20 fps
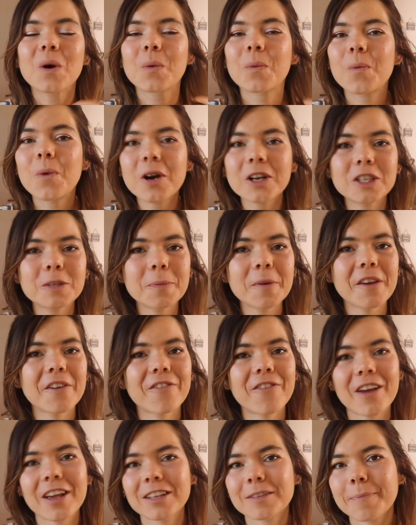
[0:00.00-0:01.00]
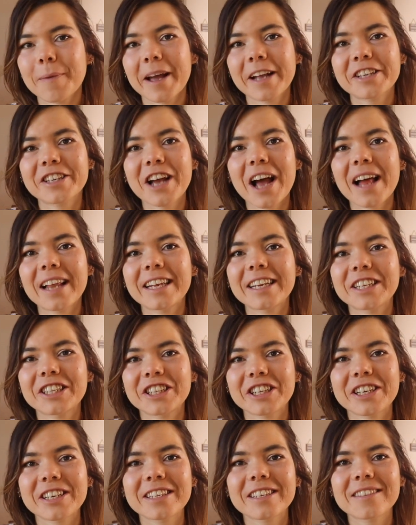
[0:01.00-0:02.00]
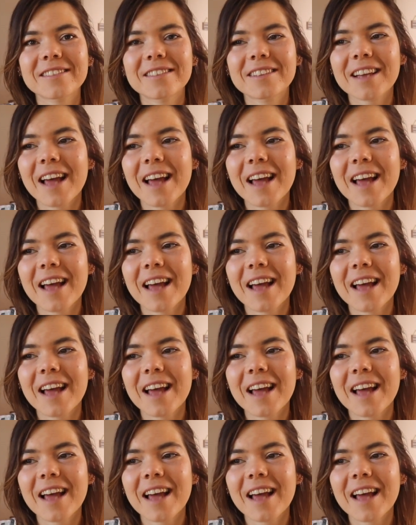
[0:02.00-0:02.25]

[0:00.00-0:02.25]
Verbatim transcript: watch me face my challenges,